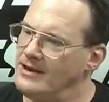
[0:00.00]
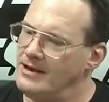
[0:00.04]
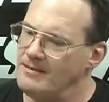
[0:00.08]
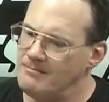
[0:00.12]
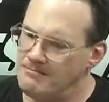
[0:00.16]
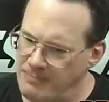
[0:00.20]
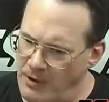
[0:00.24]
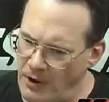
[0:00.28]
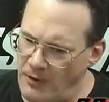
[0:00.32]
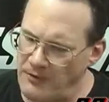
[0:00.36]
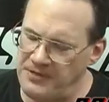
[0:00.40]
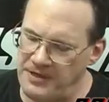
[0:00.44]

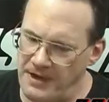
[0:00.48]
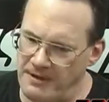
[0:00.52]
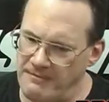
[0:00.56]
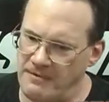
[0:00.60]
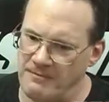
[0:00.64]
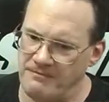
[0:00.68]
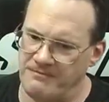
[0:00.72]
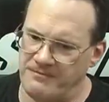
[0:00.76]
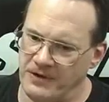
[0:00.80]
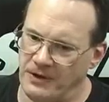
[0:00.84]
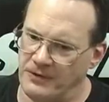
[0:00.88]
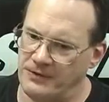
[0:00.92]
Both of
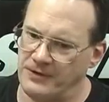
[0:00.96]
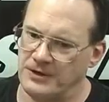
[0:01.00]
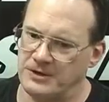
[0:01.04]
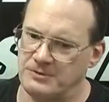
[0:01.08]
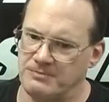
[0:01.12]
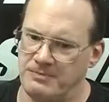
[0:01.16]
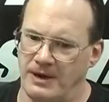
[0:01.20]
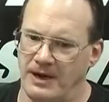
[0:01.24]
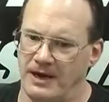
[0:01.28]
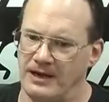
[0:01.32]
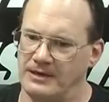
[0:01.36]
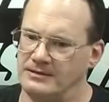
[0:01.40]
them filled their
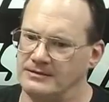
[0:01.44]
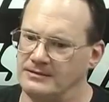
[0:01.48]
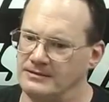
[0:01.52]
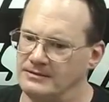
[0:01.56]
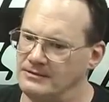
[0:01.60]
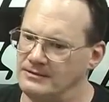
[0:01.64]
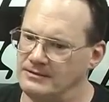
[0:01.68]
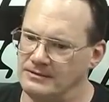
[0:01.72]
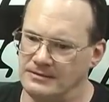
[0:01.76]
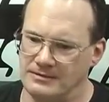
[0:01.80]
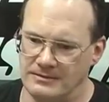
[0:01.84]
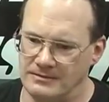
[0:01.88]
spot
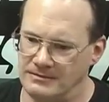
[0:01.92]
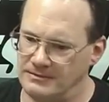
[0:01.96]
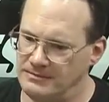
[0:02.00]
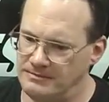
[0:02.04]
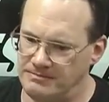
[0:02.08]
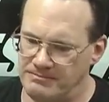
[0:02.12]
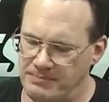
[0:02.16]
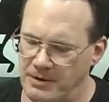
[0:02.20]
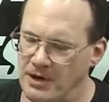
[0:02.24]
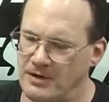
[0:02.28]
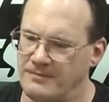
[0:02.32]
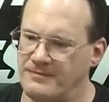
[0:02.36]

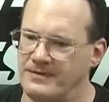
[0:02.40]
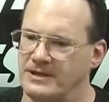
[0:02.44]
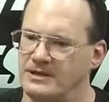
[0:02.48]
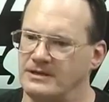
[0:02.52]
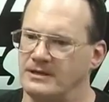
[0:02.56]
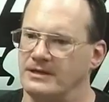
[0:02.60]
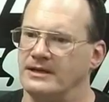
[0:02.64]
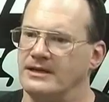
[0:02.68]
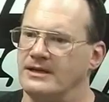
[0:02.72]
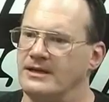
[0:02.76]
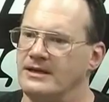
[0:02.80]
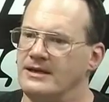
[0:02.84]

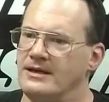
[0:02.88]
perfectly.